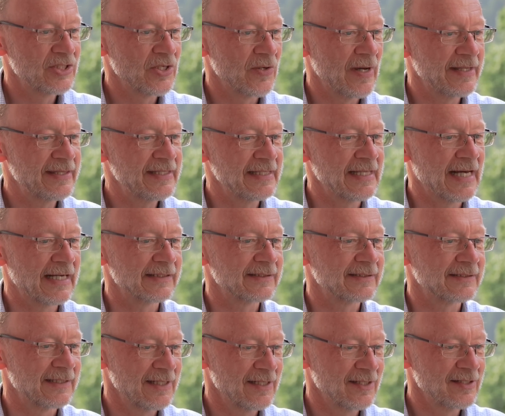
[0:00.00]
So I think that's
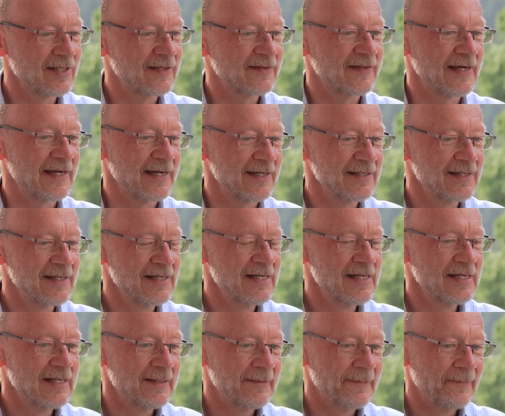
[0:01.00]
the other thing,
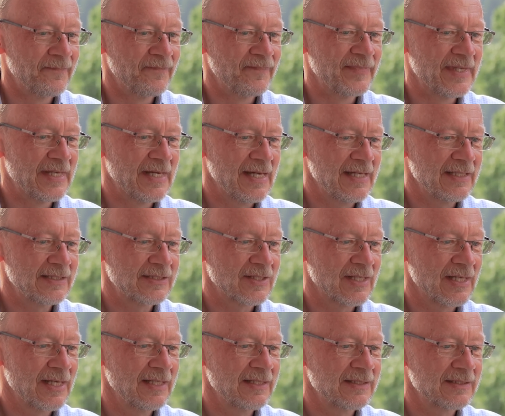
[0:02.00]
is
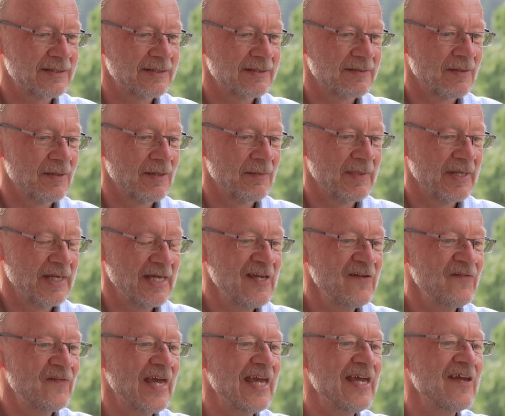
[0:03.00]

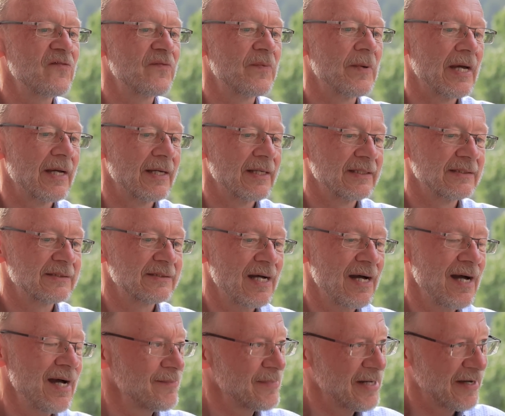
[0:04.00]
if
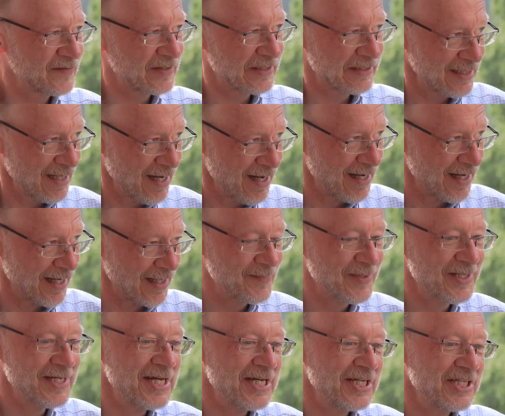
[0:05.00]
time after time
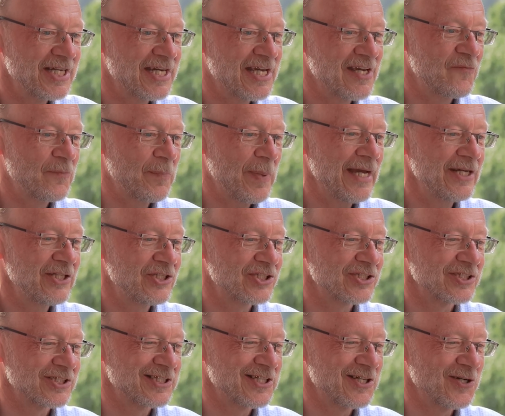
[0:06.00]
you give
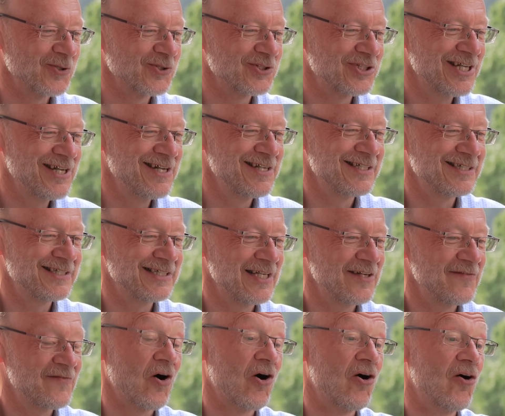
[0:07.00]
patients the
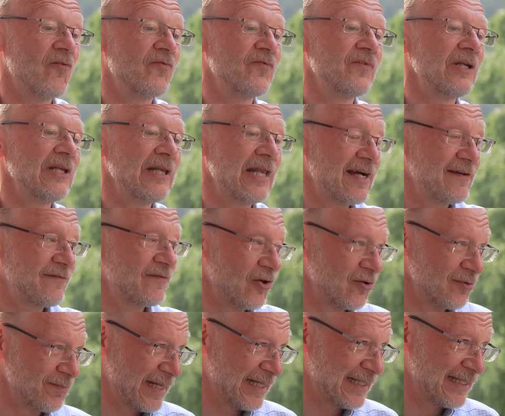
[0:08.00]
alternative of
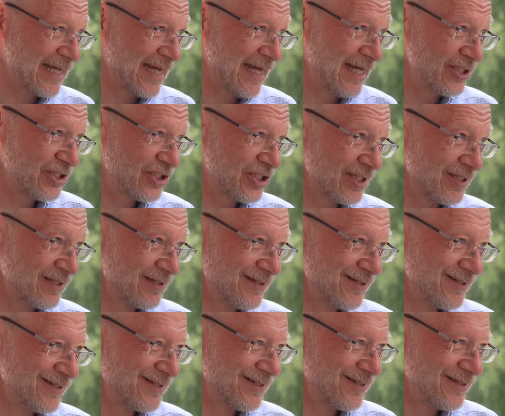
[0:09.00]
lifelong medication
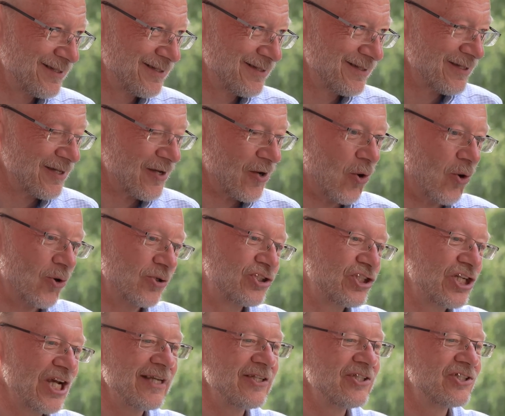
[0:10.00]
or
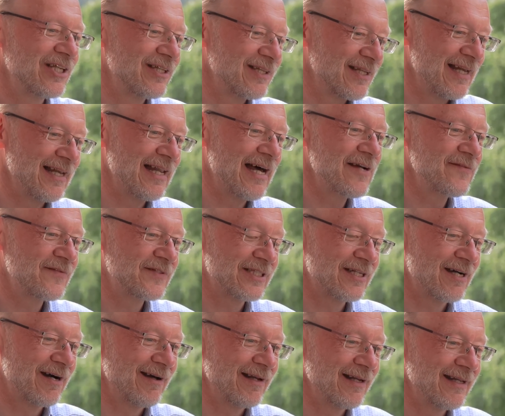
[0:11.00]
changing their
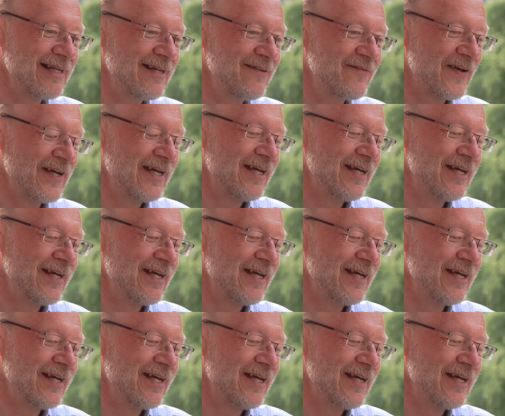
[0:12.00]
lifestyle, and